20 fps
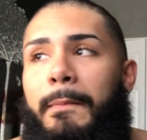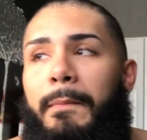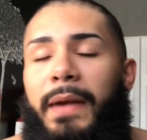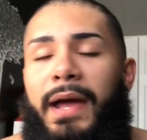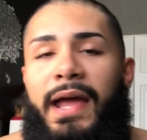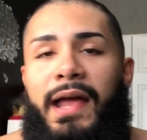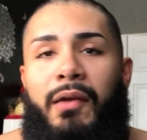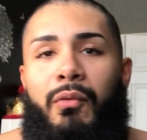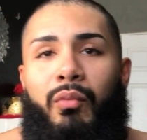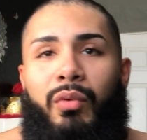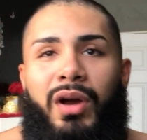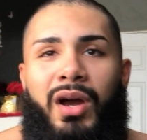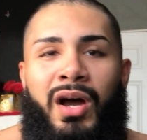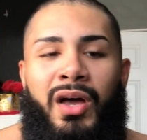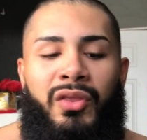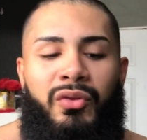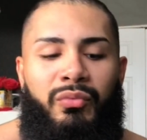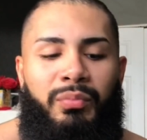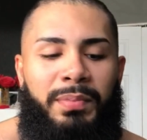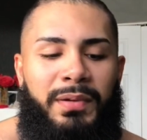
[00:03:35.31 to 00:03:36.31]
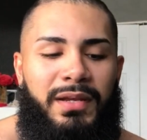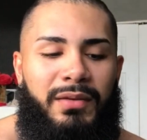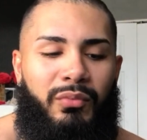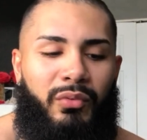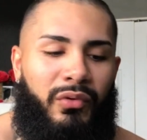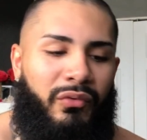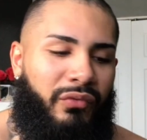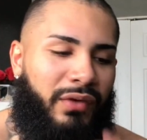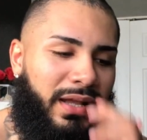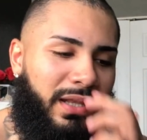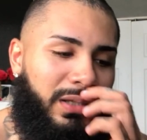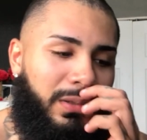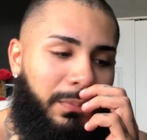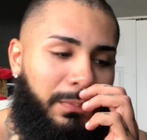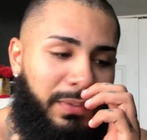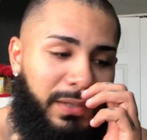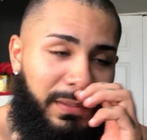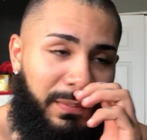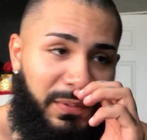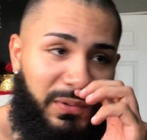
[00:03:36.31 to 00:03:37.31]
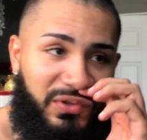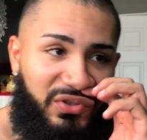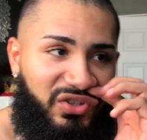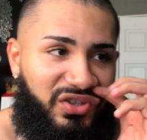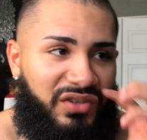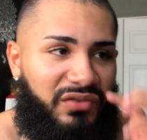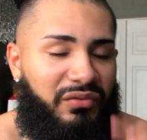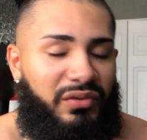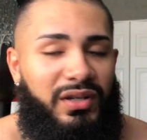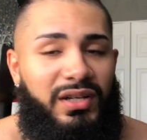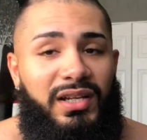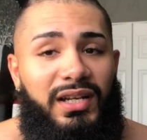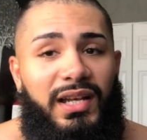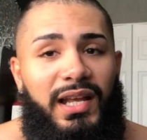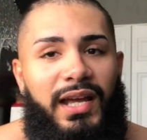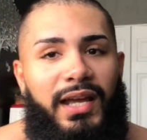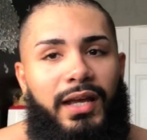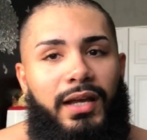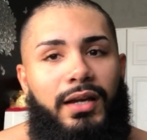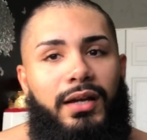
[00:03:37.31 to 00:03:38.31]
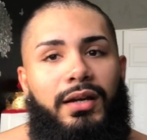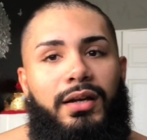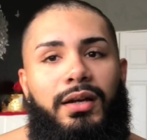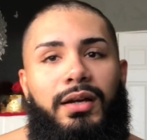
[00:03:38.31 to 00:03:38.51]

And with other people, with random people, they're really like,